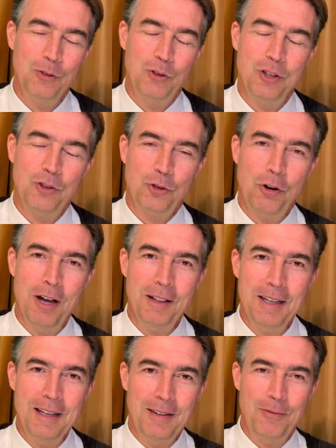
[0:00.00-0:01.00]
the
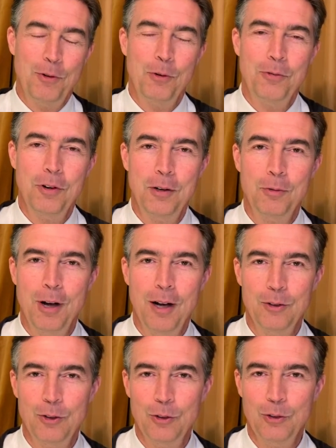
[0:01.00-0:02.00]
trolley for Fred
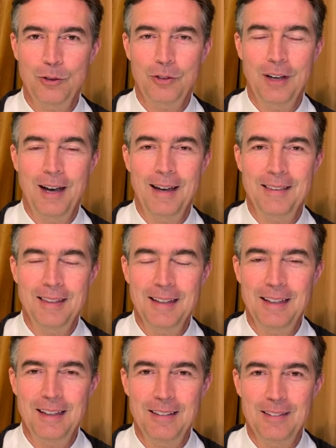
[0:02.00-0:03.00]
Rogers, I
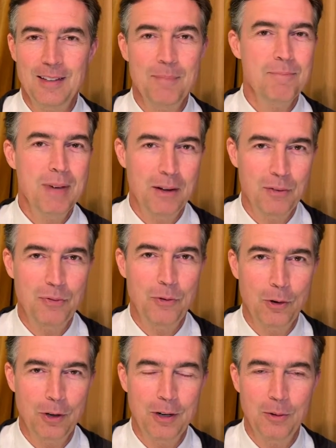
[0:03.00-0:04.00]
think, is a
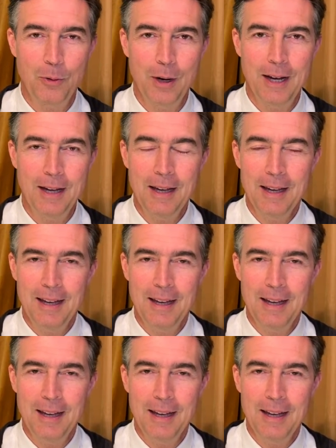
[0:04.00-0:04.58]
metaphor in a way.